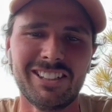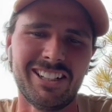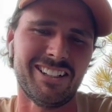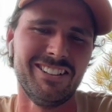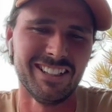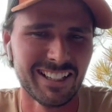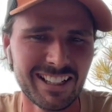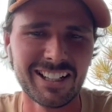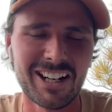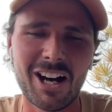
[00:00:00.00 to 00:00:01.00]
So yeah.
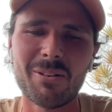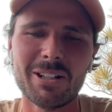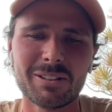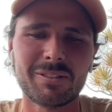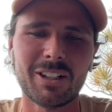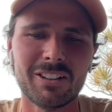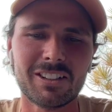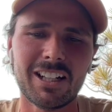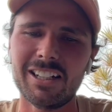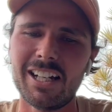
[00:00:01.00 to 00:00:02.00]
I went to Final
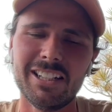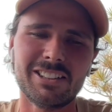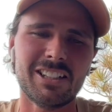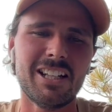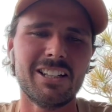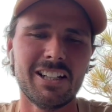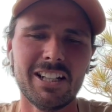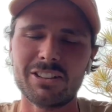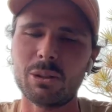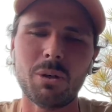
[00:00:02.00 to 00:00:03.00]
Cut, and it's
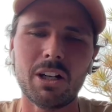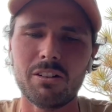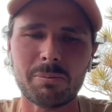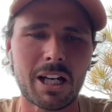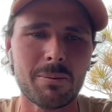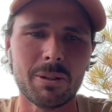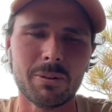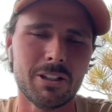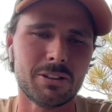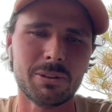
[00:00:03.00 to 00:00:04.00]
and it's a one-off payment.
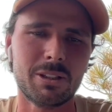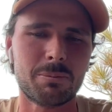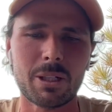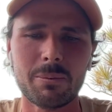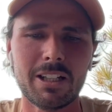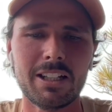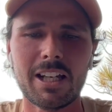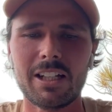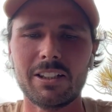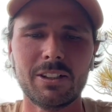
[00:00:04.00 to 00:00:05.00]
Whereas with the Premiere
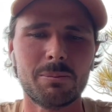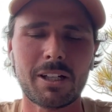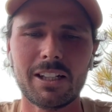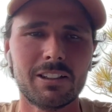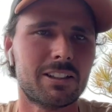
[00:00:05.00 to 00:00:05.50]
now, you got to pay